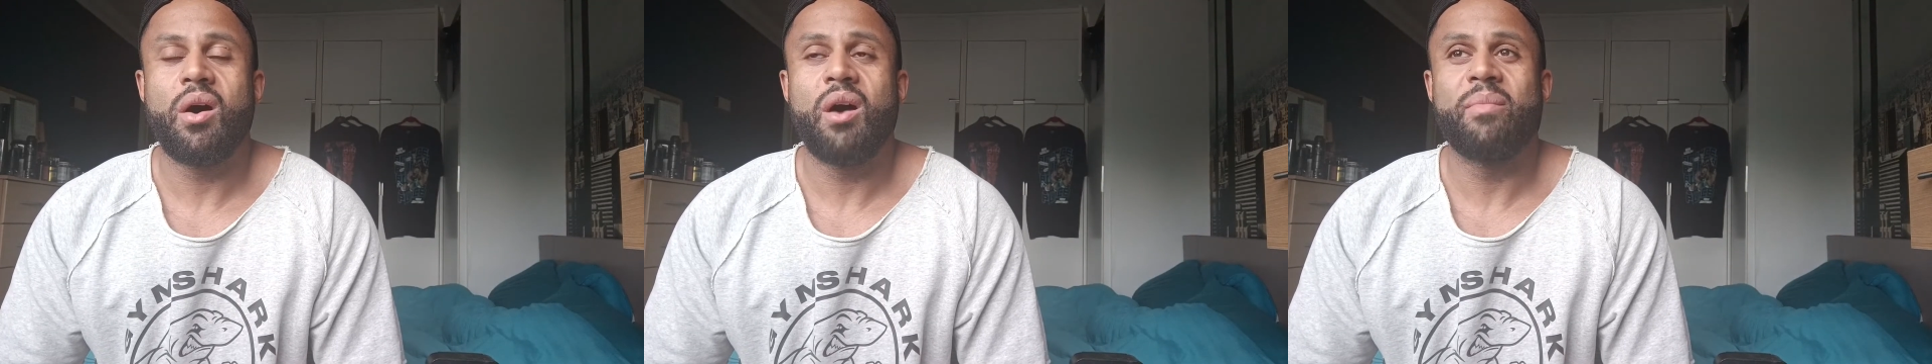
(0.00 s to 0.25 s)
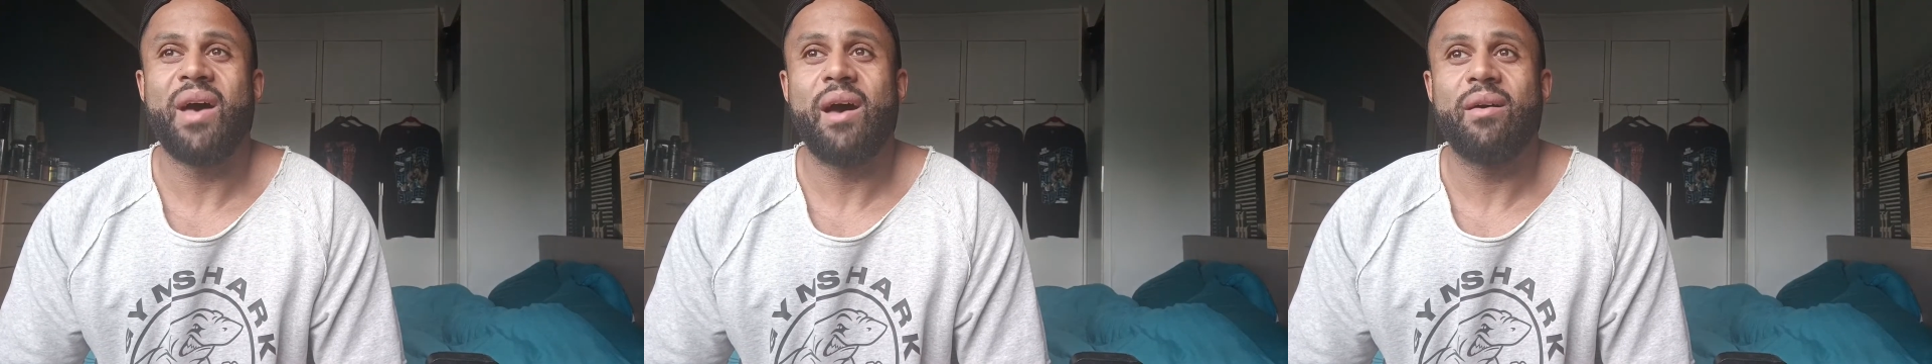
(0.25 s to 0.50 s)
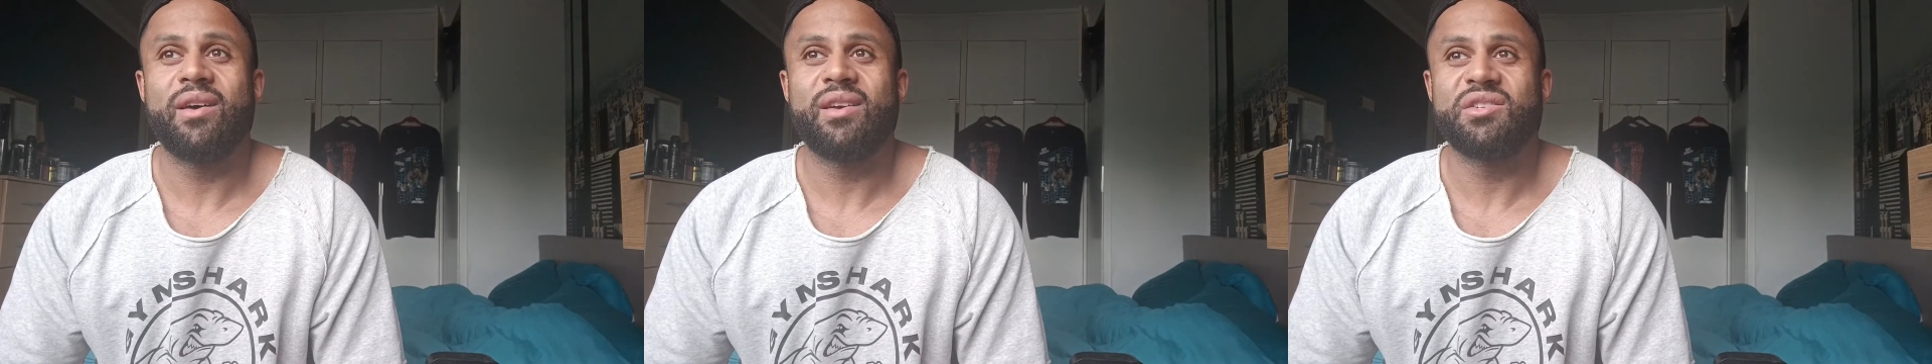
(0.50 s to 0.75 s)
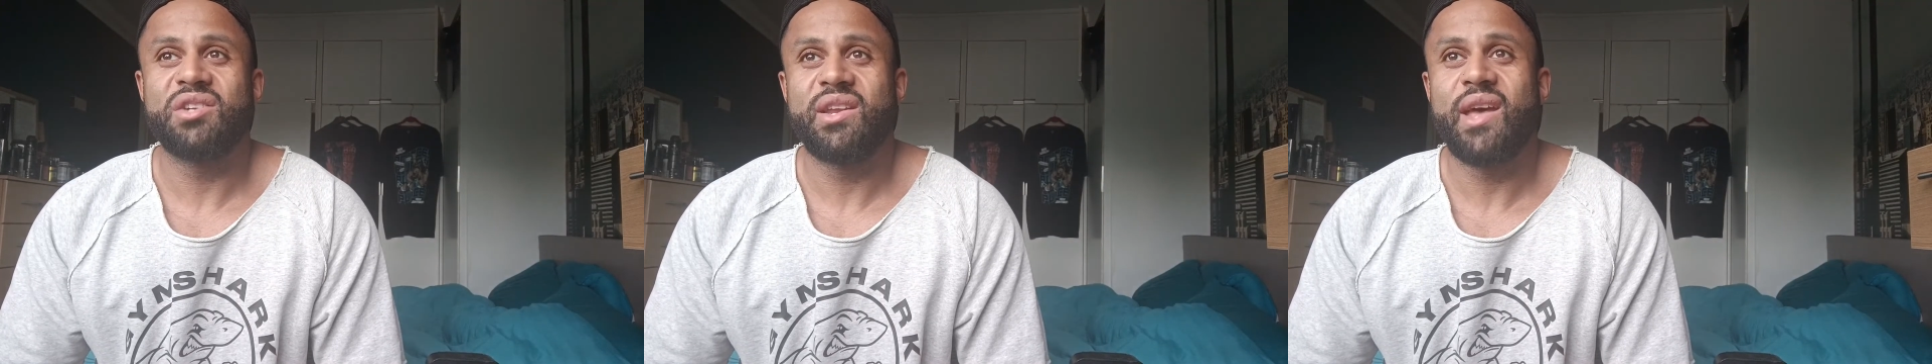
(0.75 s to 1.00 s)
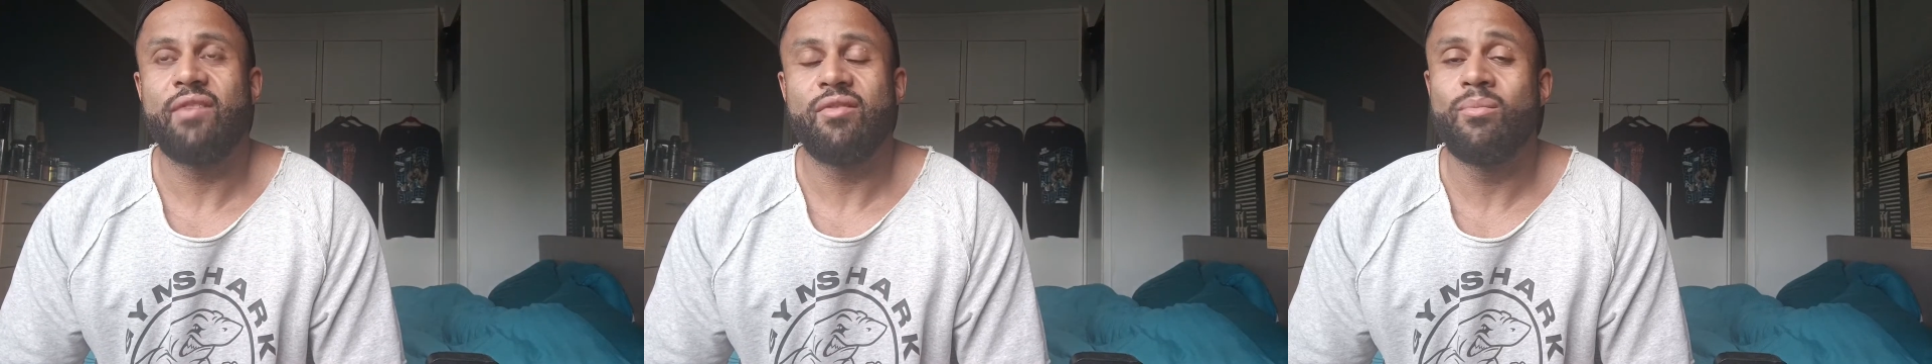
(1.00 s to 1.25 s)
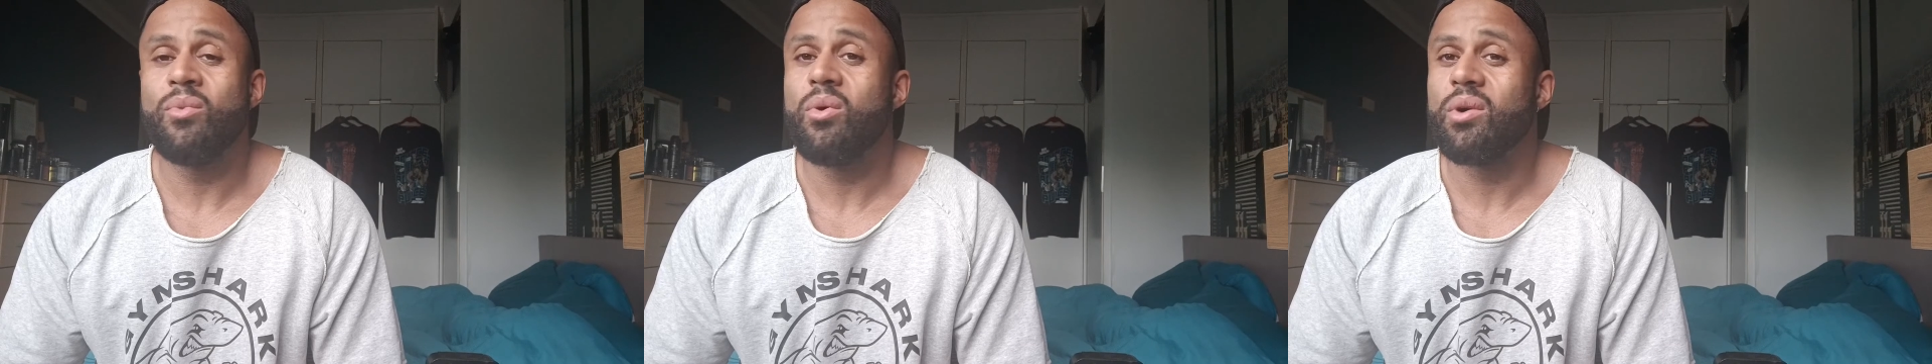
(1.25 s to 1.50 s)
I'm actually having
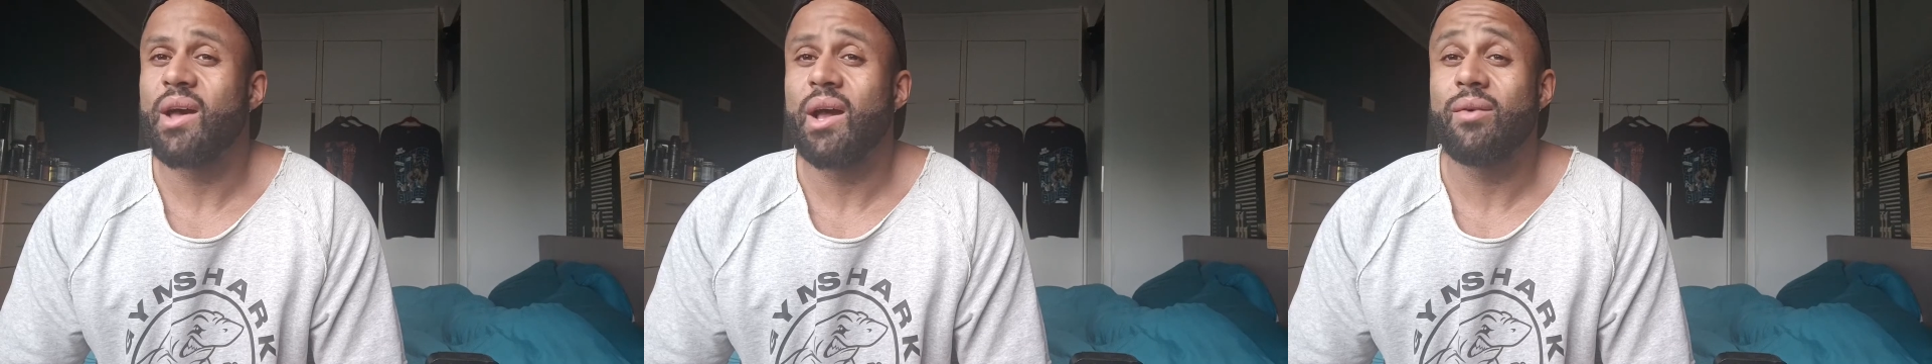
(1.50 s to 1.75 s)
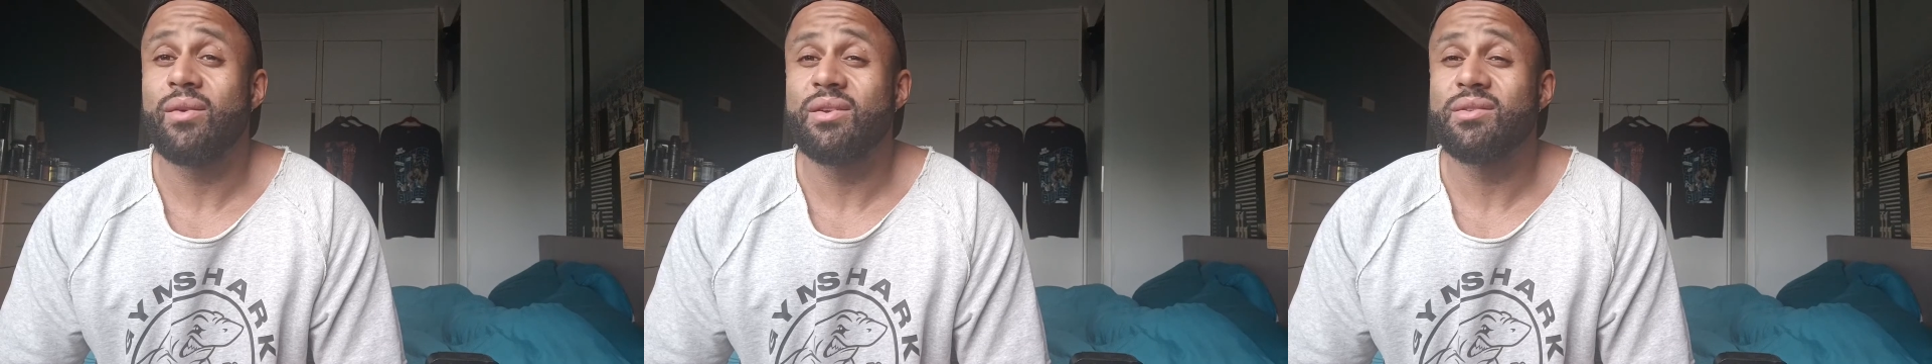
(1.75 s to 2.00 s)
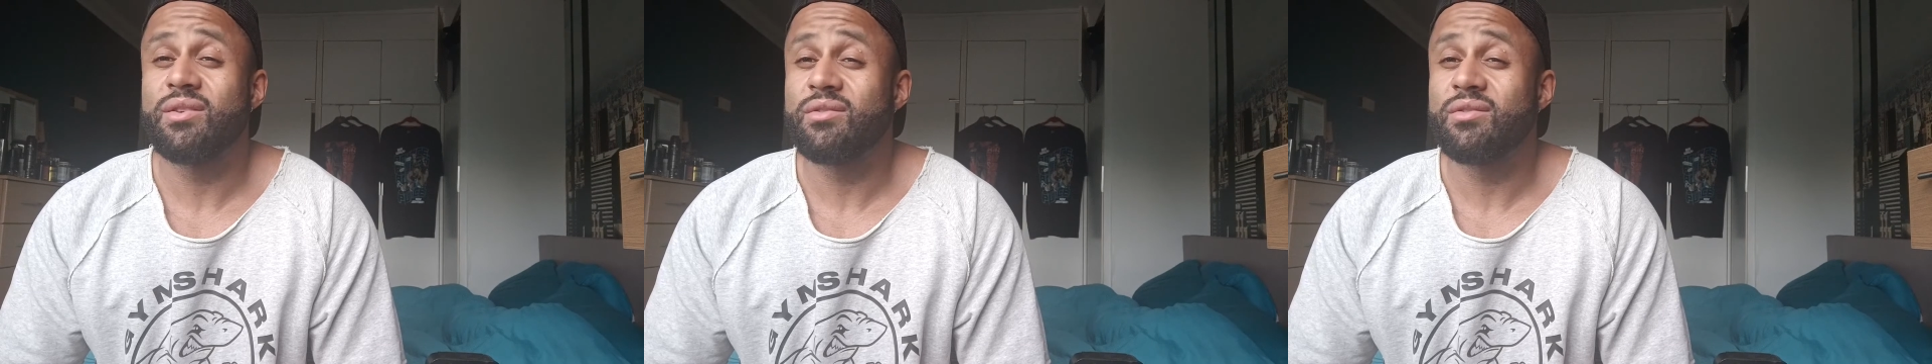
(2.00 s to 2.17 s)
more calories this